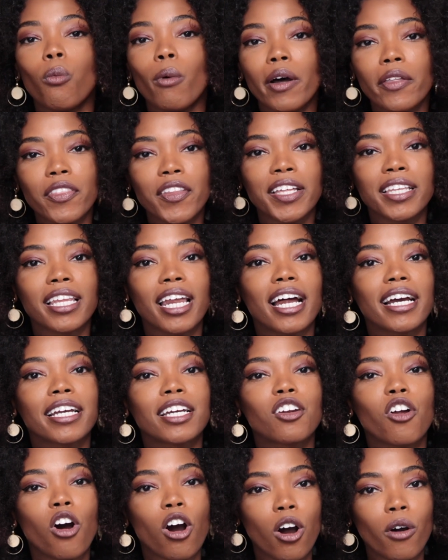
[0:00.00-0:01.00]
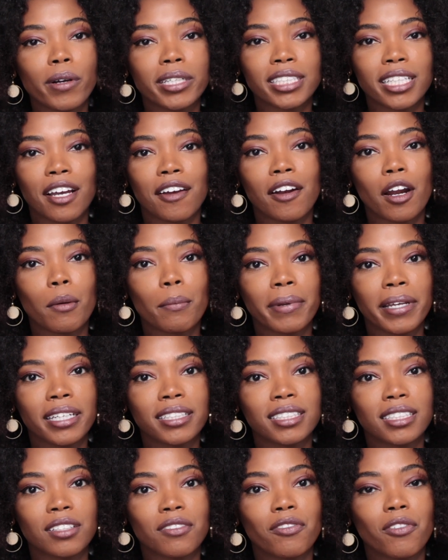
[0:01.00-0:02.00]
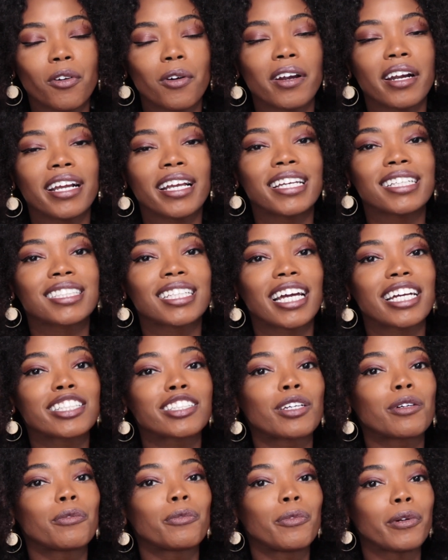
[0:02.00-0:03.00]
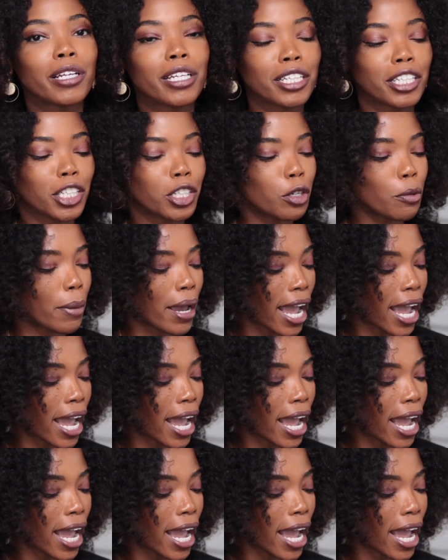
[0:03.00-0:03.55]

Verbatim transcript: One thing that I can always count on Pixi for is like some really cute